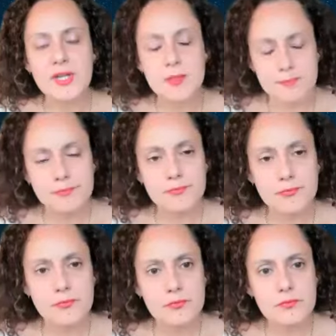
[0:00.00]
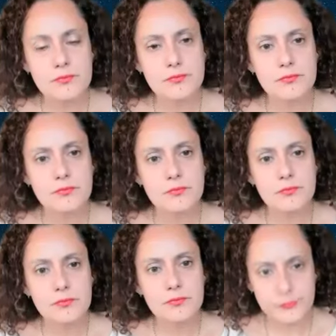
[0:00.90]
but there's a difference
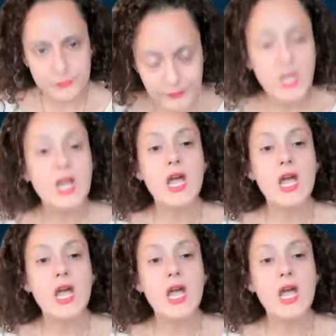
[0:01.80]
where